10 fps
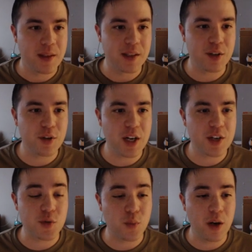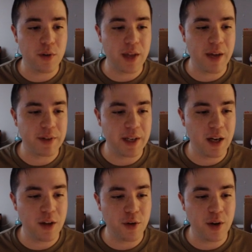it synergizes well with having
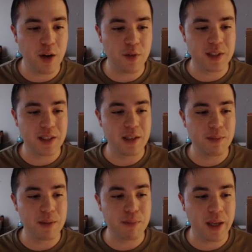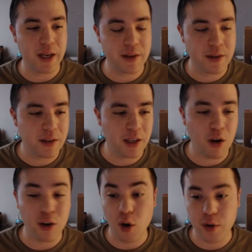other elves that need to be played, like
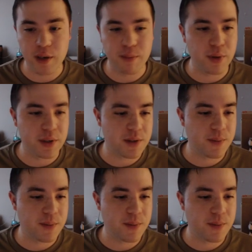on Lokian Prince.